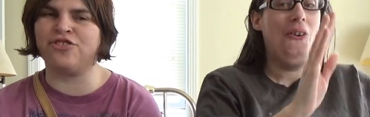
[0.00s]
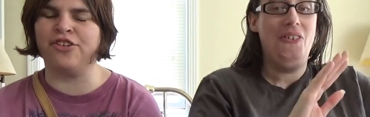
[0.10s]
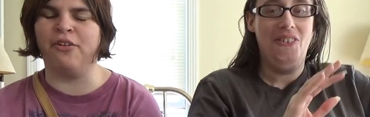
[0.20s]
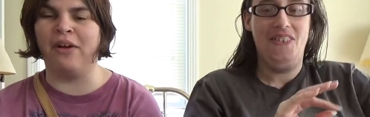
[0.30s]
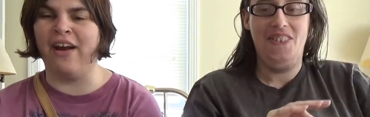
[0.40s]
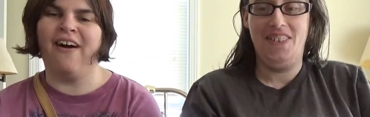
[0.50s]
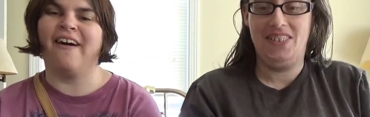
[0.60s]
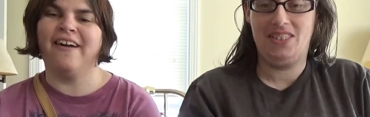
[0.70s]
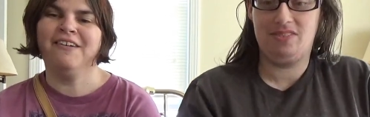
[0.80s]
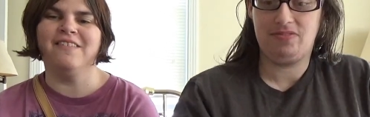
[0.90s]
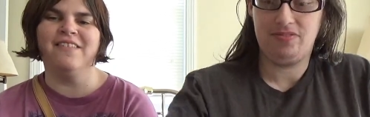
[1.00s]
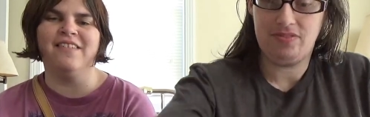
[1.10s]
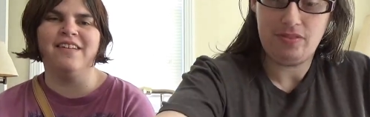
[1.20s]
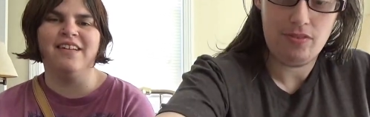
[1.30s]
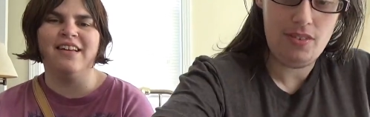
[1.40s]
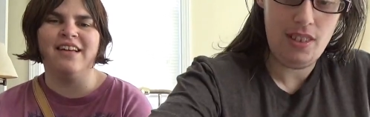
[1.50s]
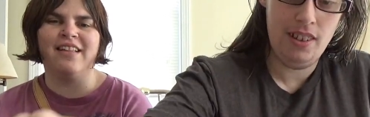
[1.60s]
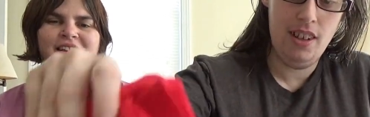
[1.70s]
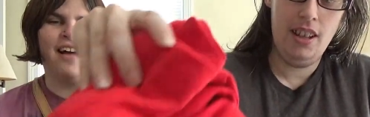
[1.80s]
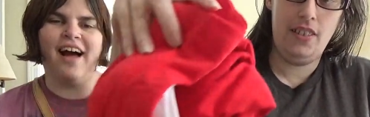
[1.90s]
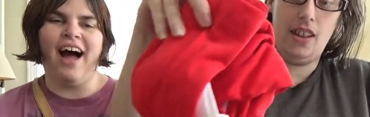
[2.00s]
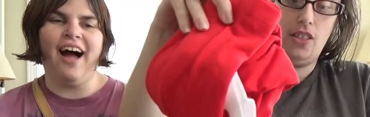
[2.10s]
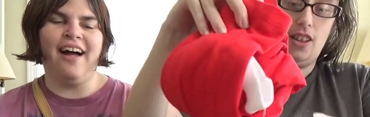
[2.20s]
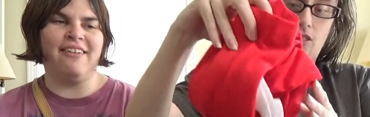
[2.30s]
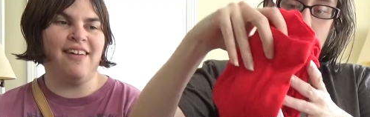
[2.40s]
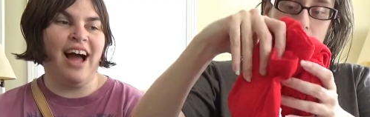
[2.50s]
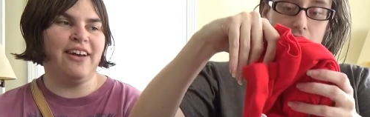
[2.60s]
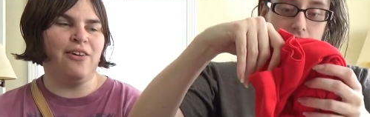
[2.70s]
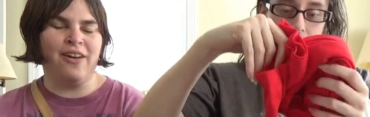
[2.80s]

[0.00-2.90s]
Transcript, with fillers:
Speaker 1: It's true, we are. Now this uh, I know